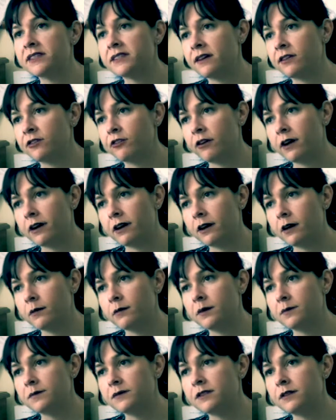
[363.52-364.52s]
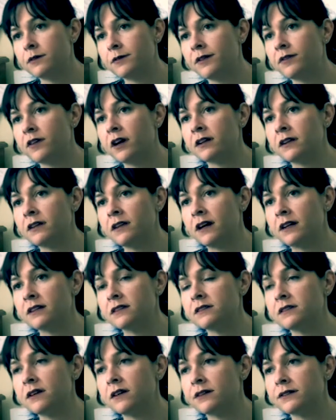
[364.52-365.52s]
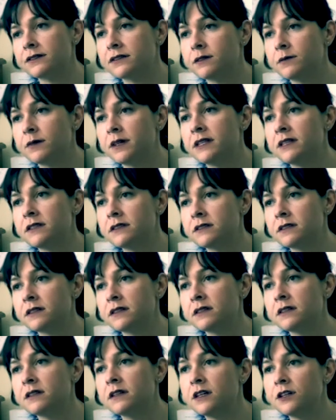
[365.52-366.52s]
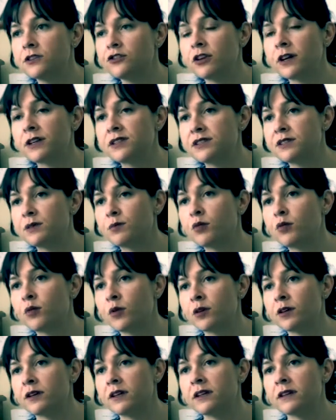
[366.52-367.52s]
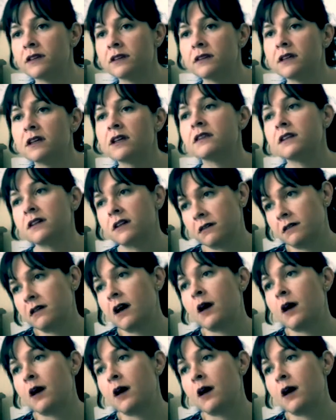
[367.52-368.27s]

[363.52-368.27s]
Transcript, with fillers: have a soundtrack album. So we've got a lot of songs that we need to try to support in, in the